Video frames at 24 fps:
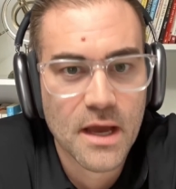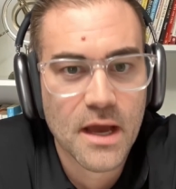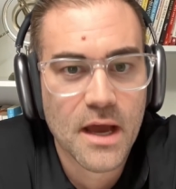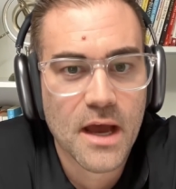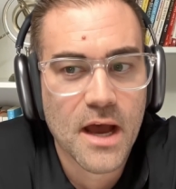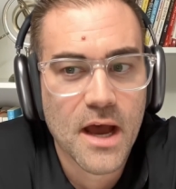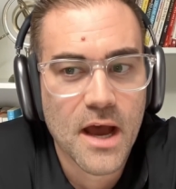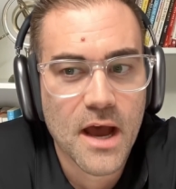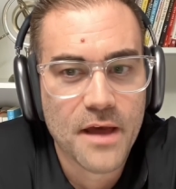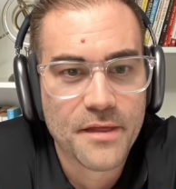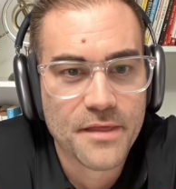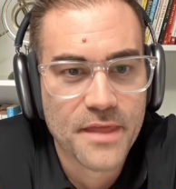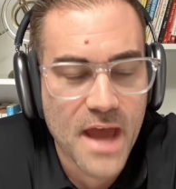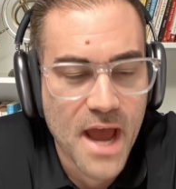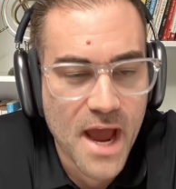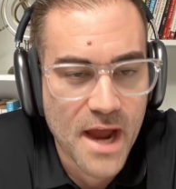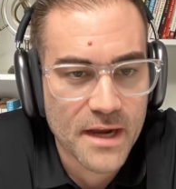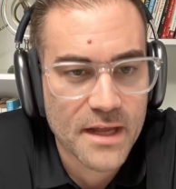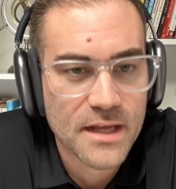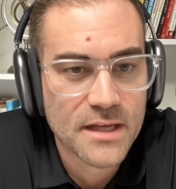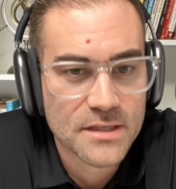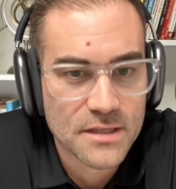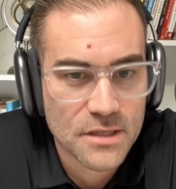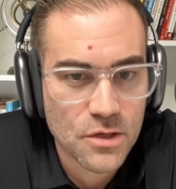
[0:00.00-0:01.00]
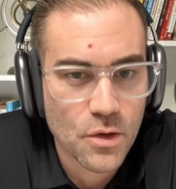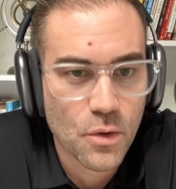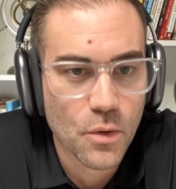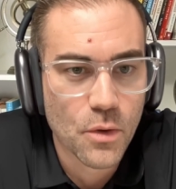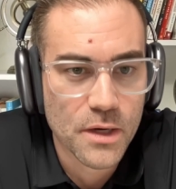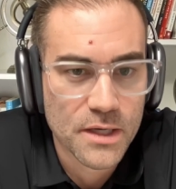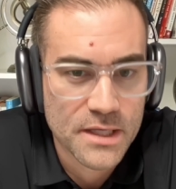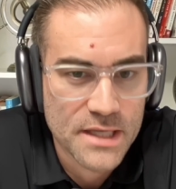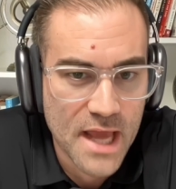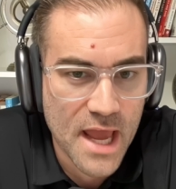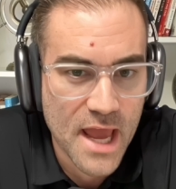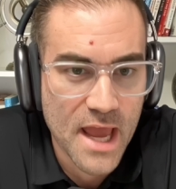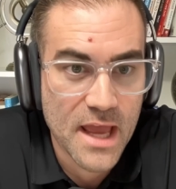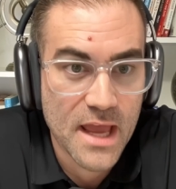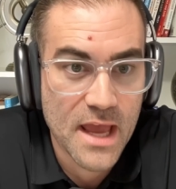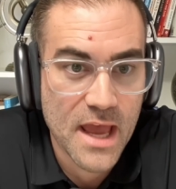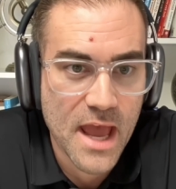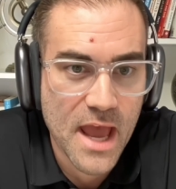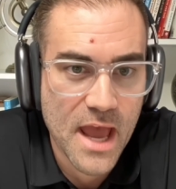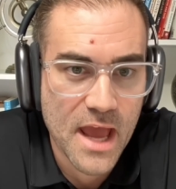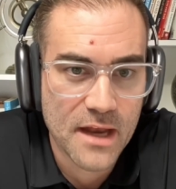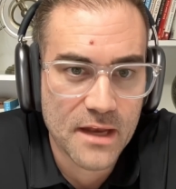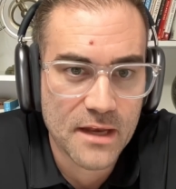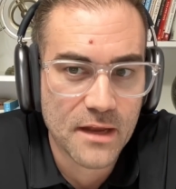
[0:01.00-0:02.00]
That is your day.
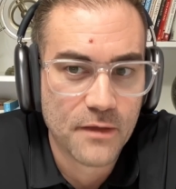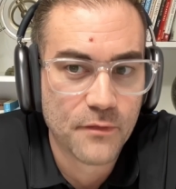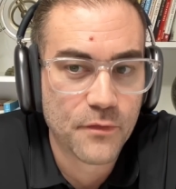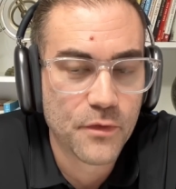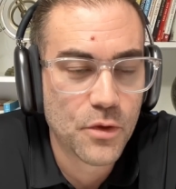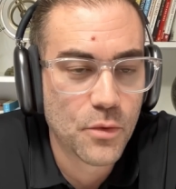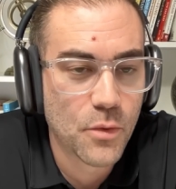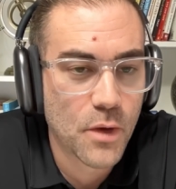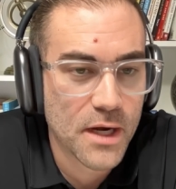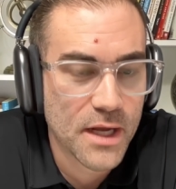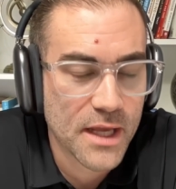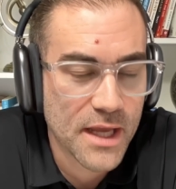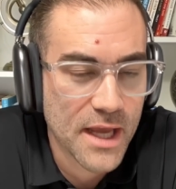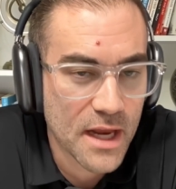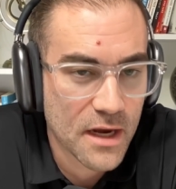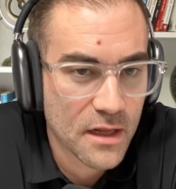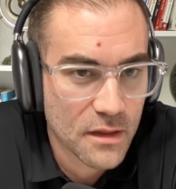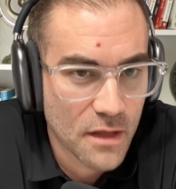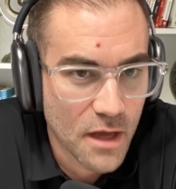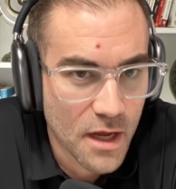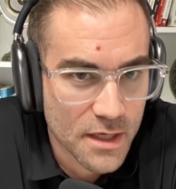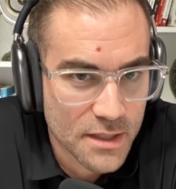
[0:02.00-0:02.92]
And if you want to get a lot